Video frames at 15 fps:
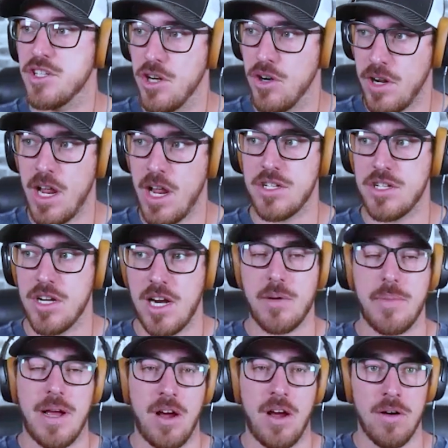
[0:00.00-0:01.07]
You know, kind of talk
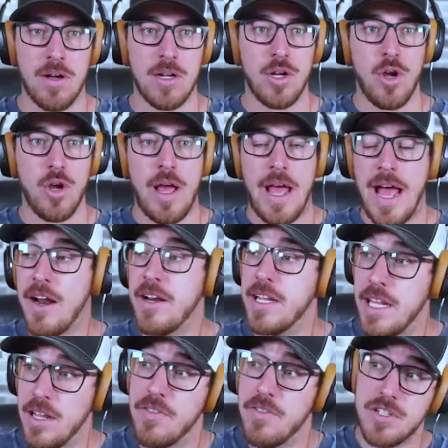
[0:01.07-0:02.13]
about how to
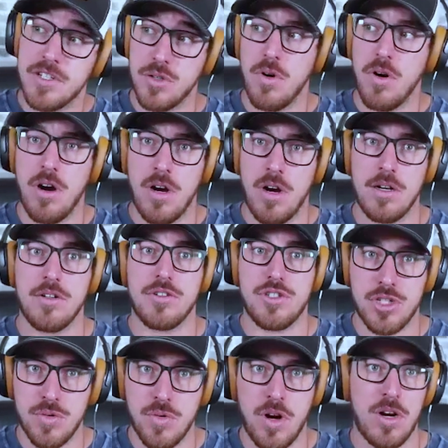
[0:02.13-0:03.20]
give it to our
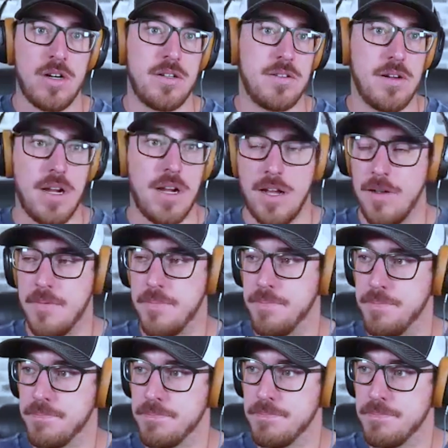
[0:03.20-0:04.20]
to our um,